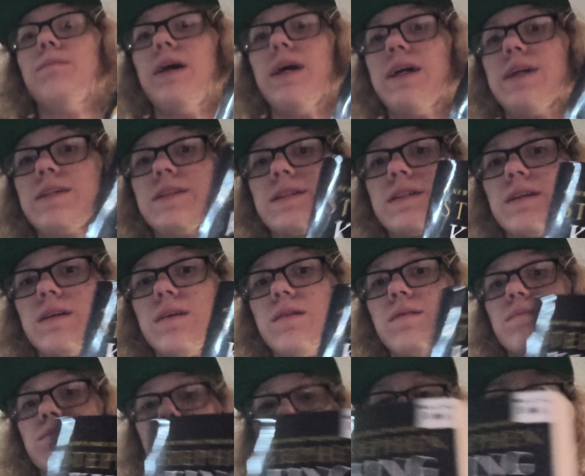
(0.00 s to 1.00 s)
miss,
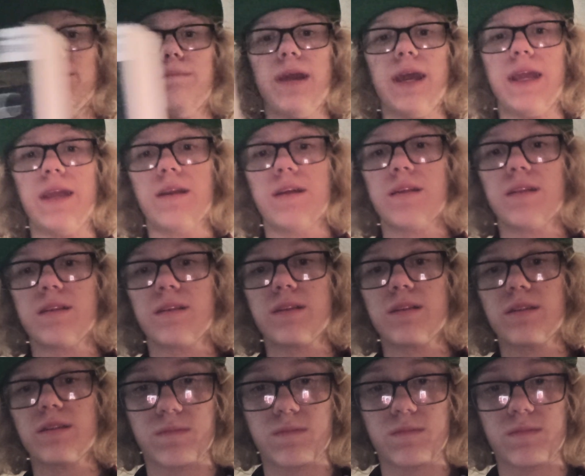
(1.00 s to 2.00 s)
but I may.
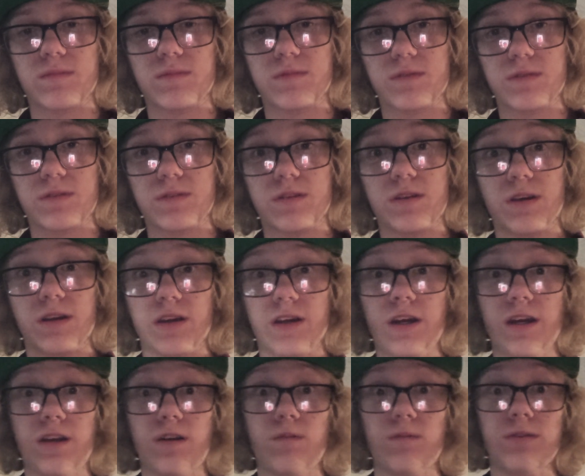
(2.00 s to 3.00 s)
The
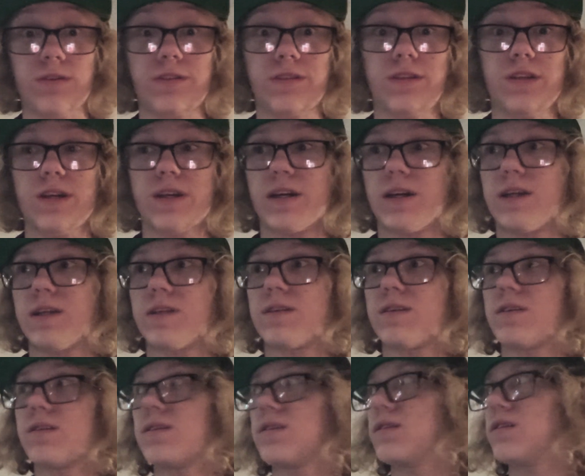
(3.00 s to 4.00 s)
heck was that?
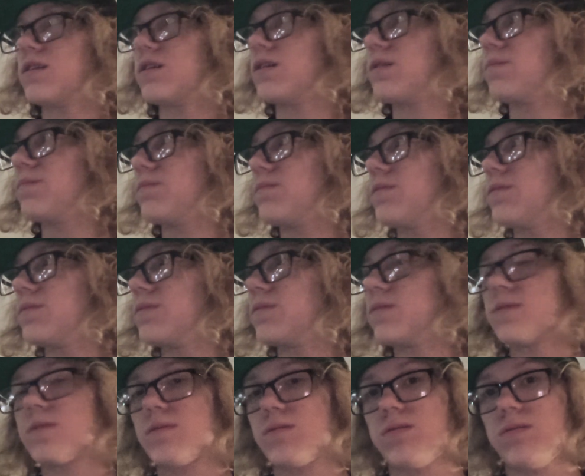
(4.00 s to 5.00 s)

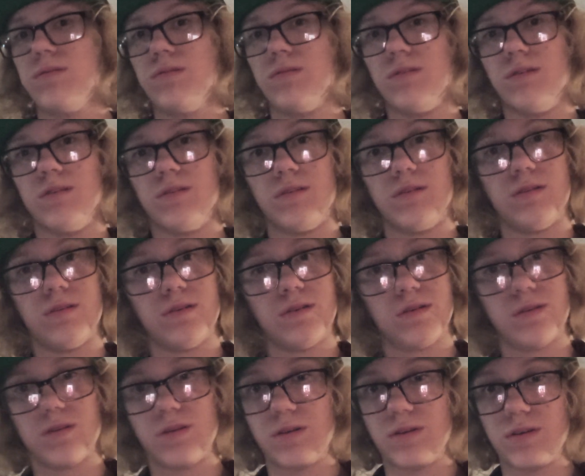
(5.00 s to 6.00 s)
Whew.
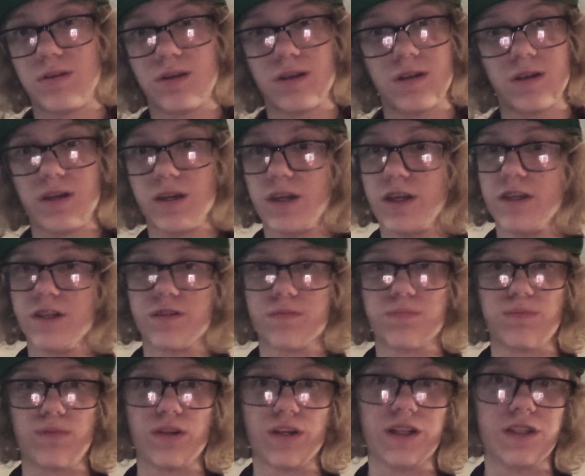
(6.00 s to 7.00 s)
This
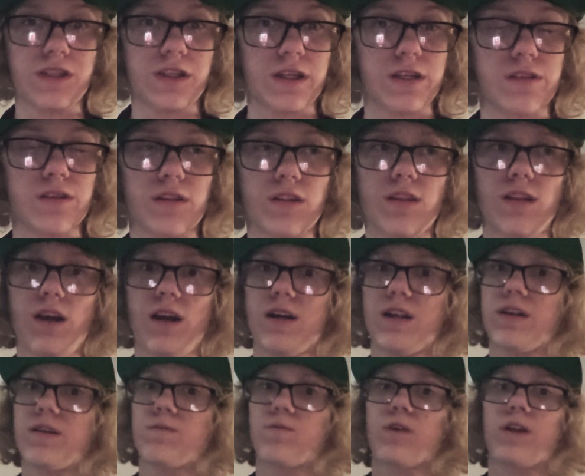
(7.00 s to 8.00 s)
place has a lot
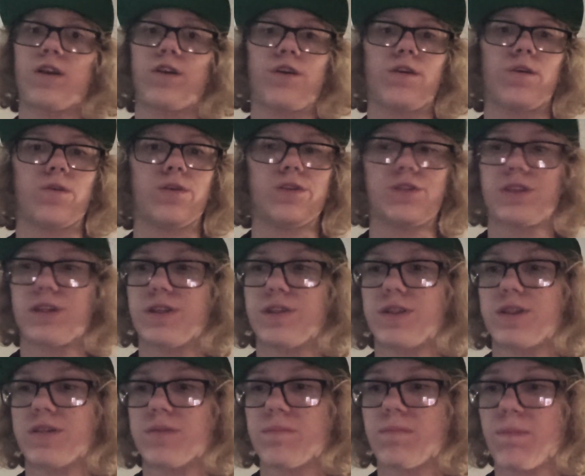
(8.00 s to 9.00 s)
of weird
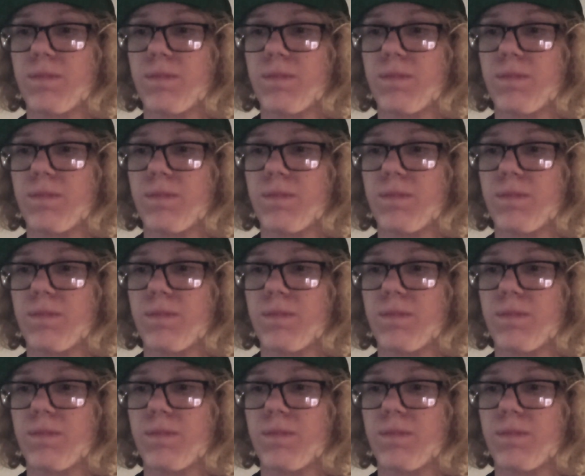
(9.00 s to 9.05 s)
noises.